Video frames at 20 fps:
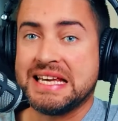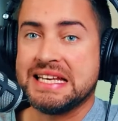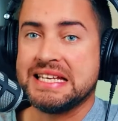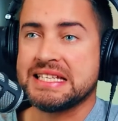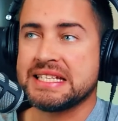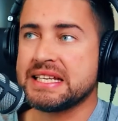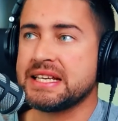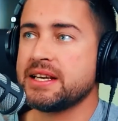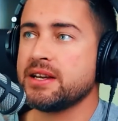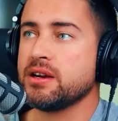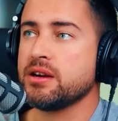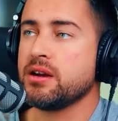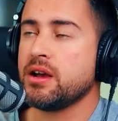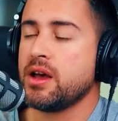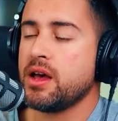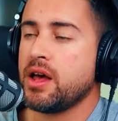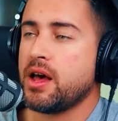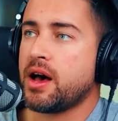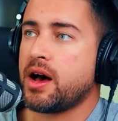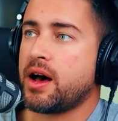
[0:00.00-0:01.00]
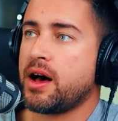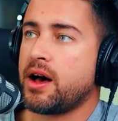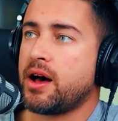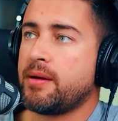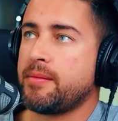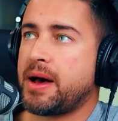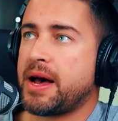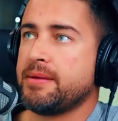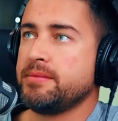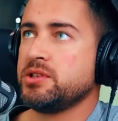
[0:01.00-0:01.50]
into here.
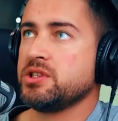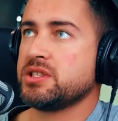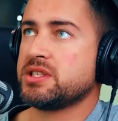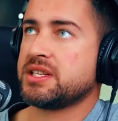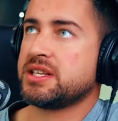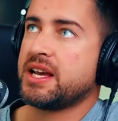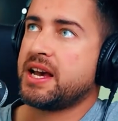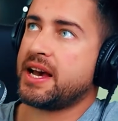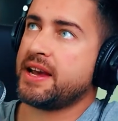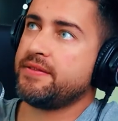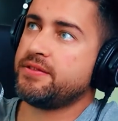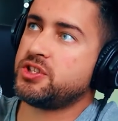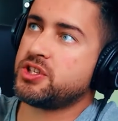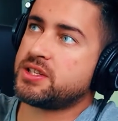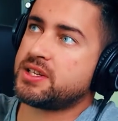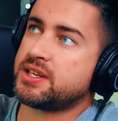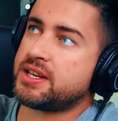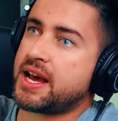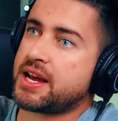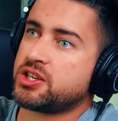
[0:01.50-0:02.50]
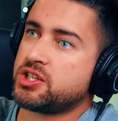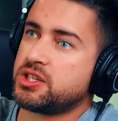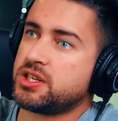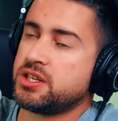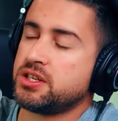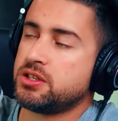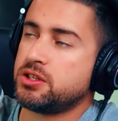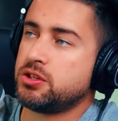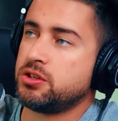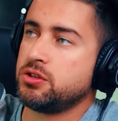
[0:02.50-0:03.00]
I've just attached
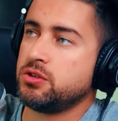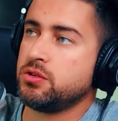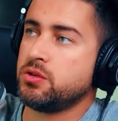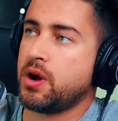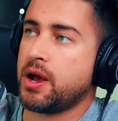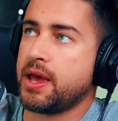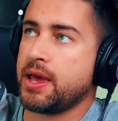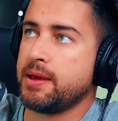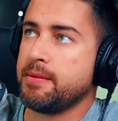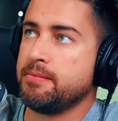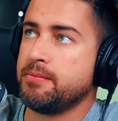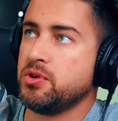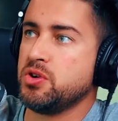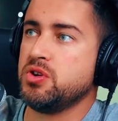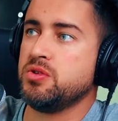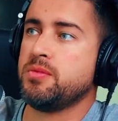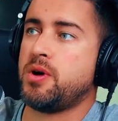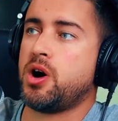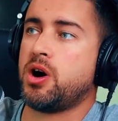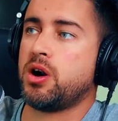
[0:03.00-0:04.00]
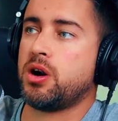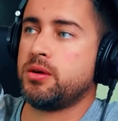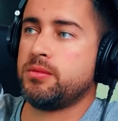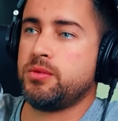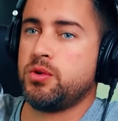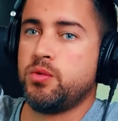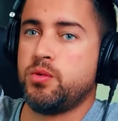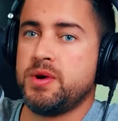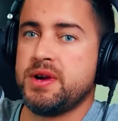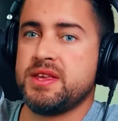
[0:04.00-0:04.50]
it to a boom arm
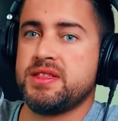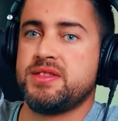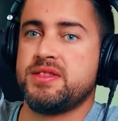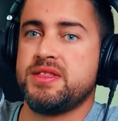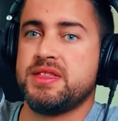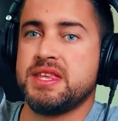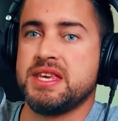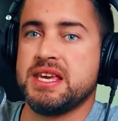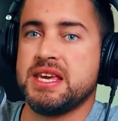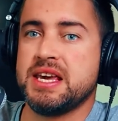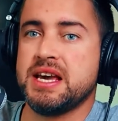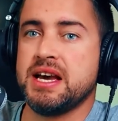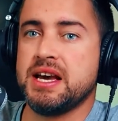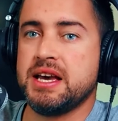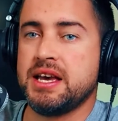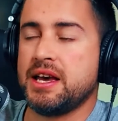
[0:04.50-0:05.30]
with the